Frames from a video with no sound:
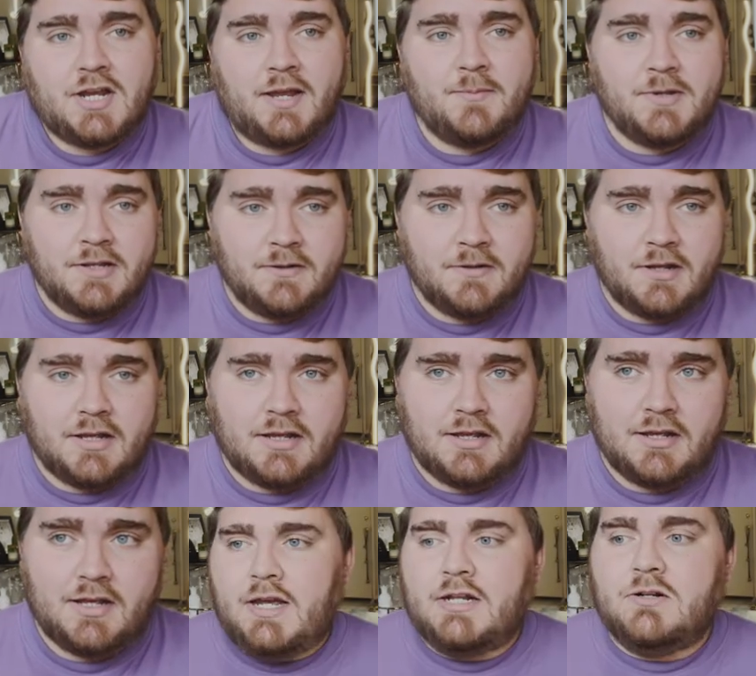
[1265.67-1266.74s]
I mean,
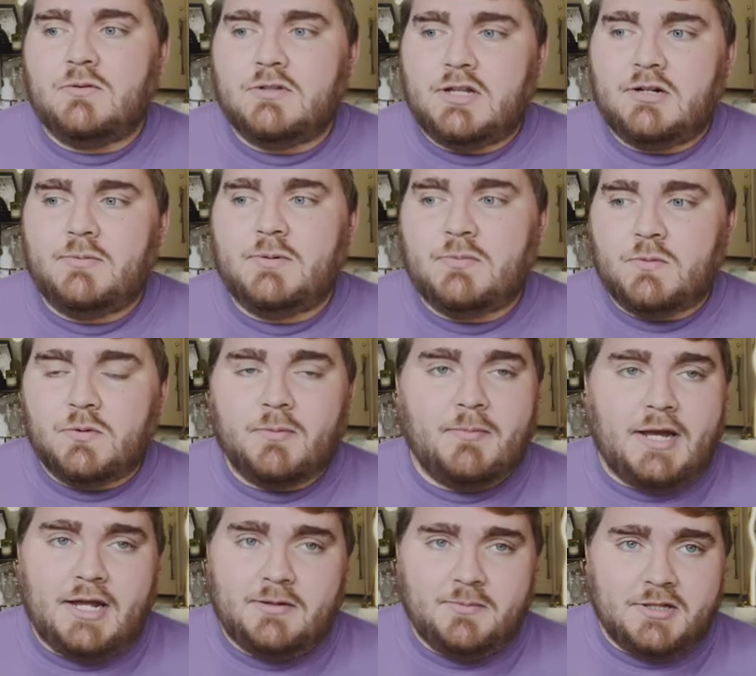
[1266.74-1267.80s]
I know a lot of people were
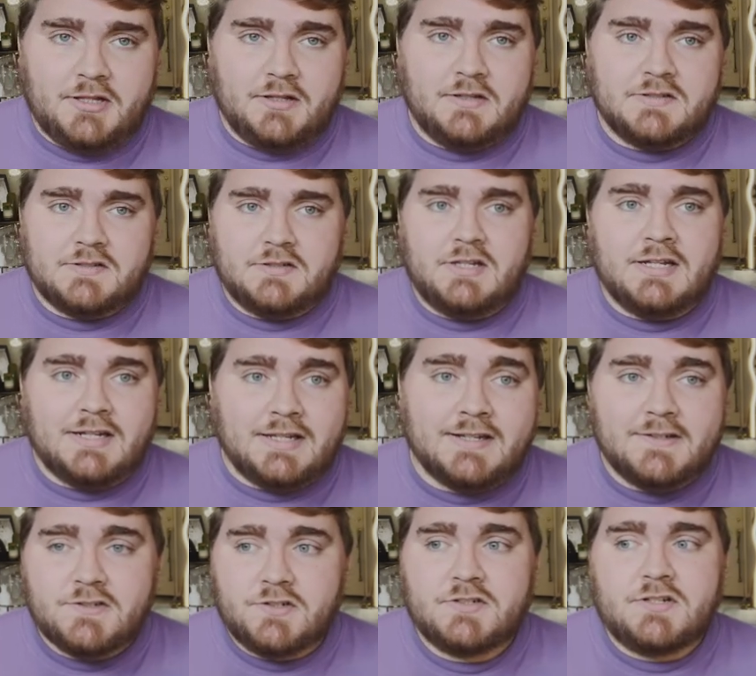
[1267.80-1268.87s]
mad because it
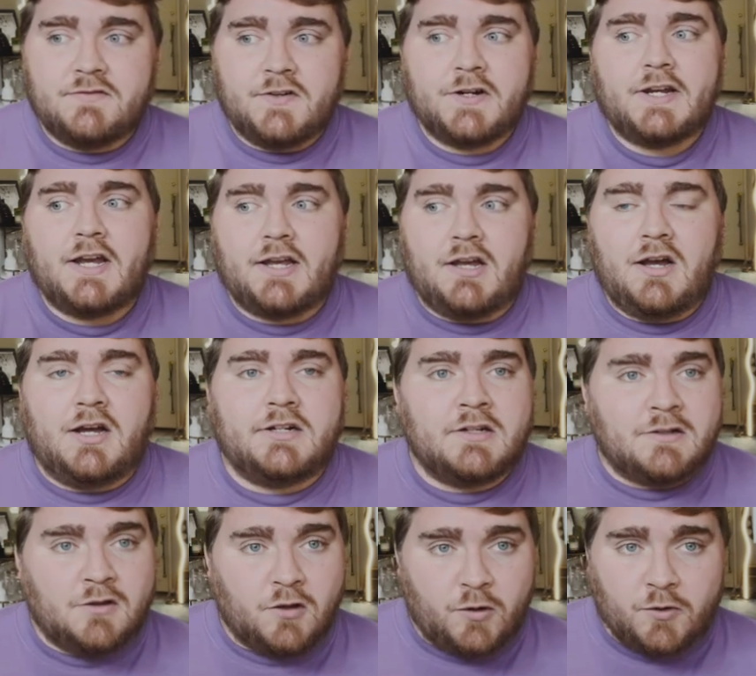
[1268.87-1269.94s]
is just a very
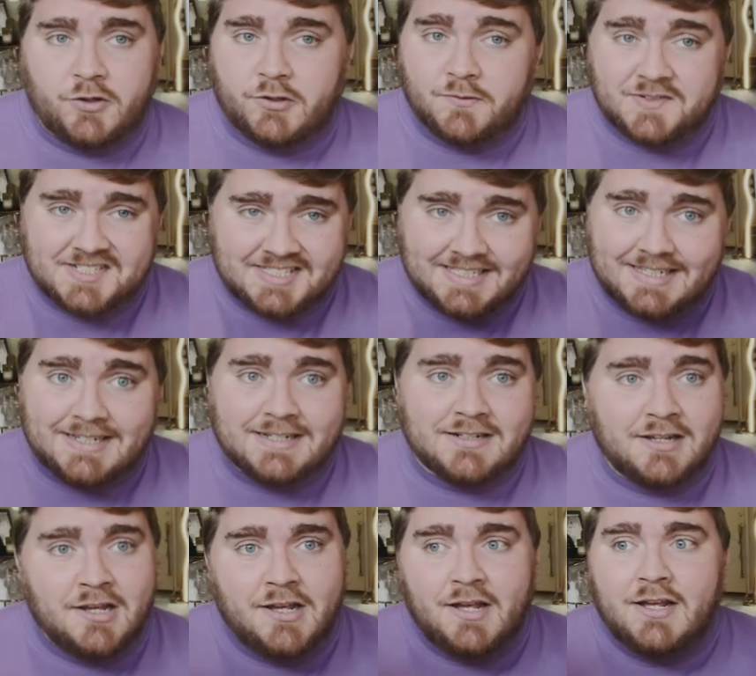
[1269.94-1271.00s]
iconic logo that you've
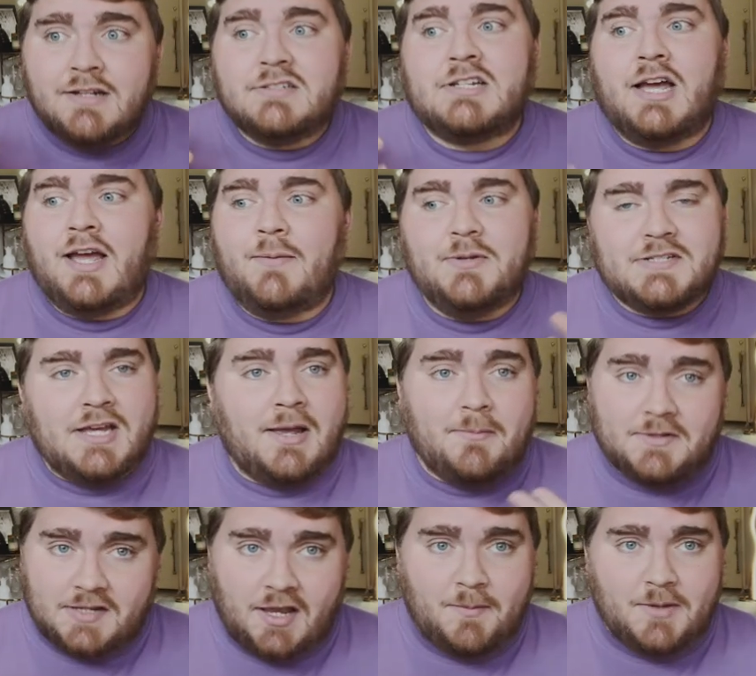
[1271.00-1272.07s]
seen time and time
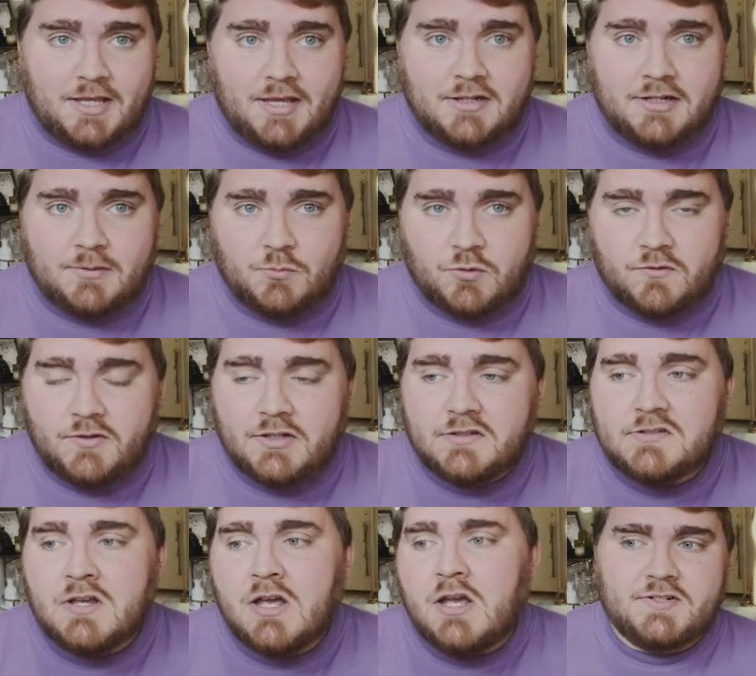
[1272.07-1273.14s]
and time again in
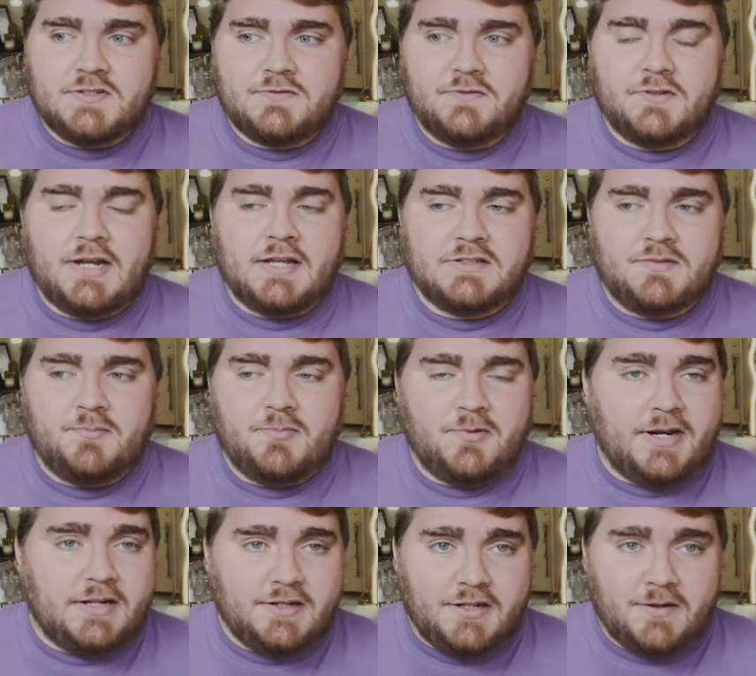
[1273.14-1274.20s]
movies. Just for as a
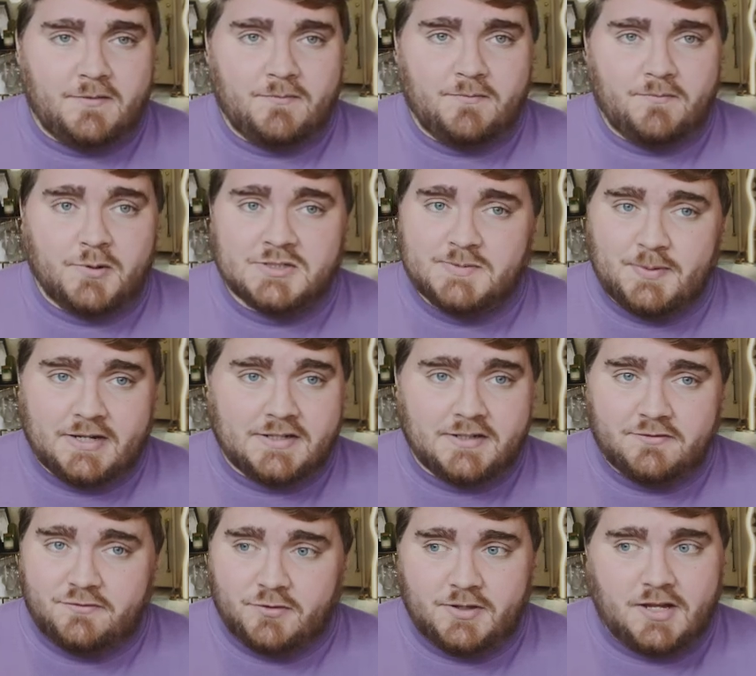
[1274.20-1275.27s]
branding
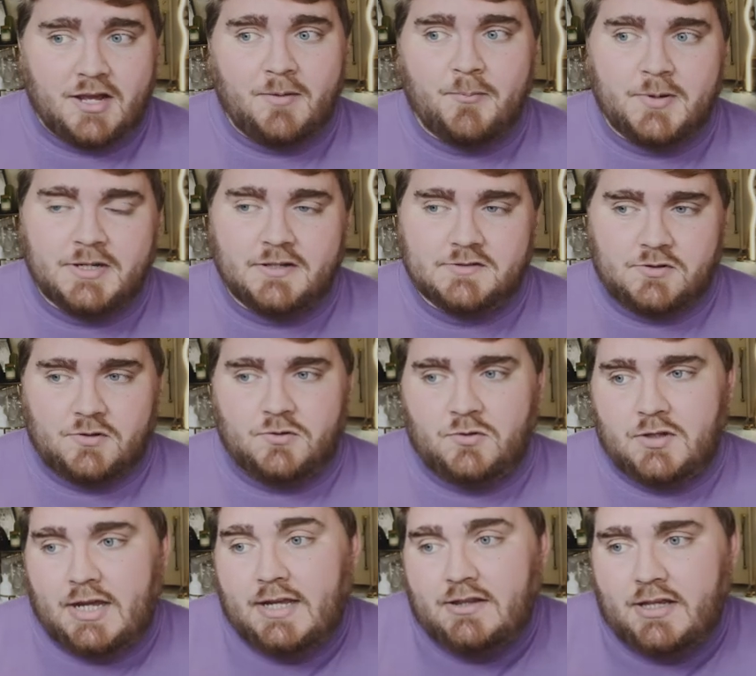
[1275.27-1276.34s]
perspective for the company as a
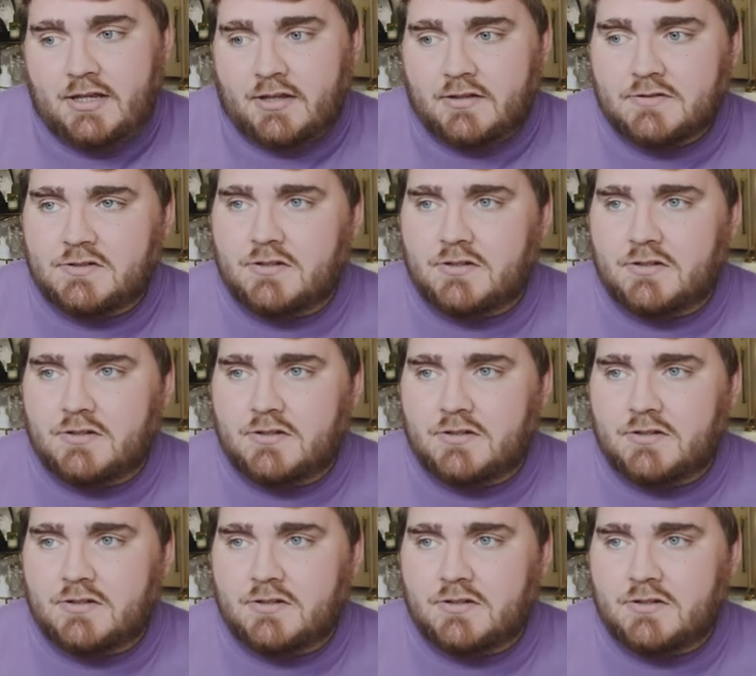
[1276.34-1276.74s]
whole, I like it.